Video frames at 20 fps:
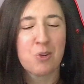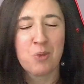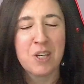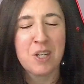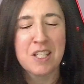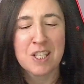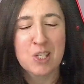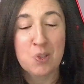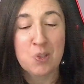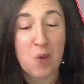
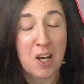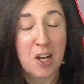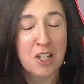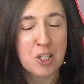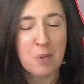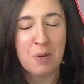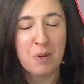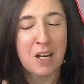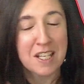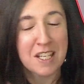reasons why
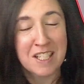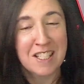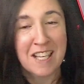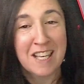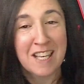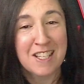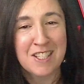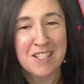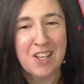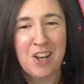Gemini
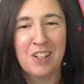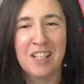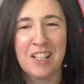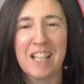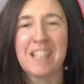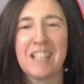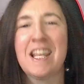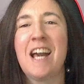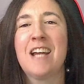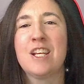stays young
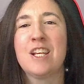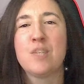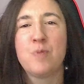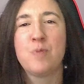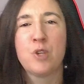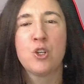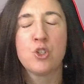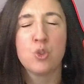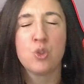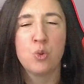like that is
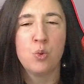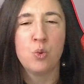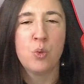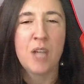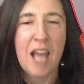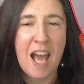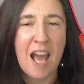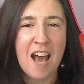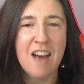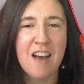because we
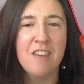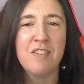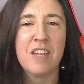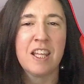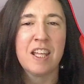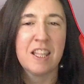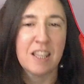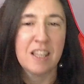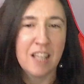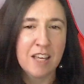have
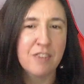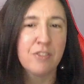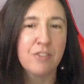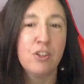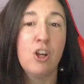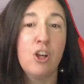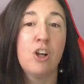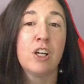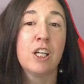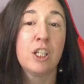a
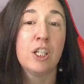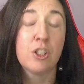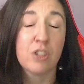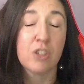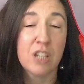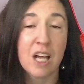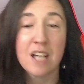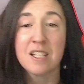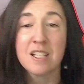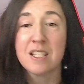lifelong
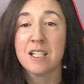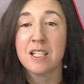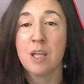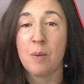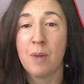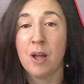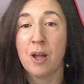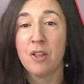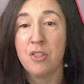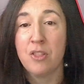curiosity
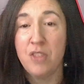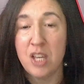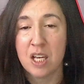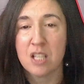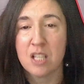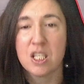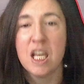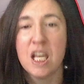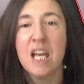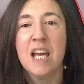about
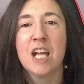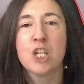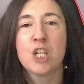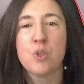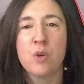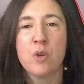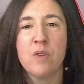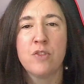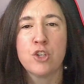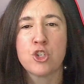things. It's
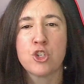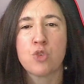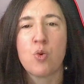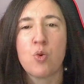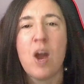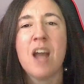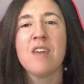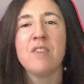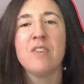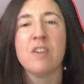one of the
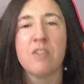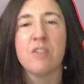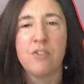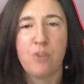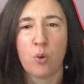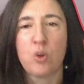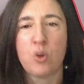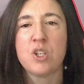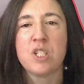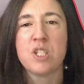driving
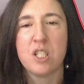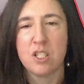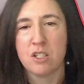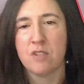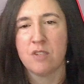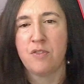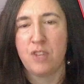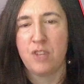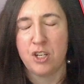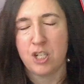forces
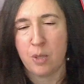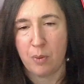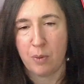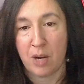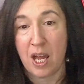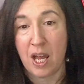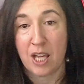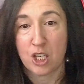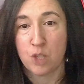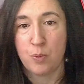of the
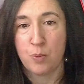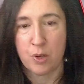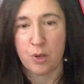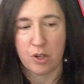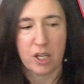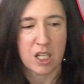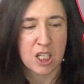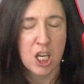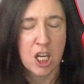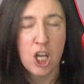Gemini
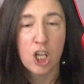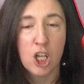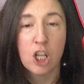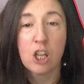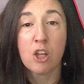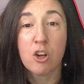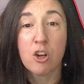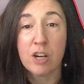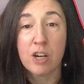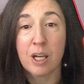experience,
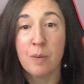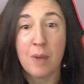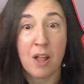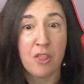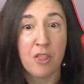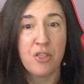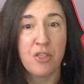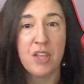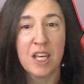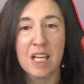learning
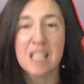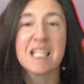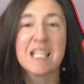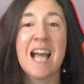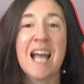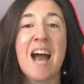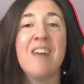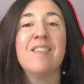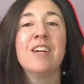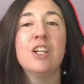about things,
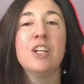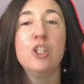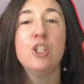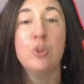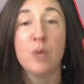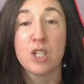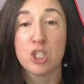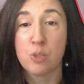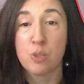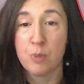having new
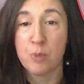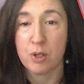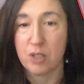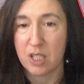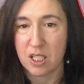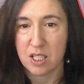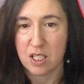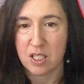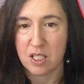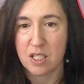
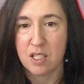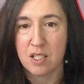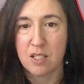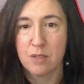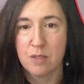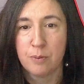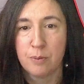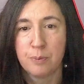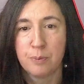experiences.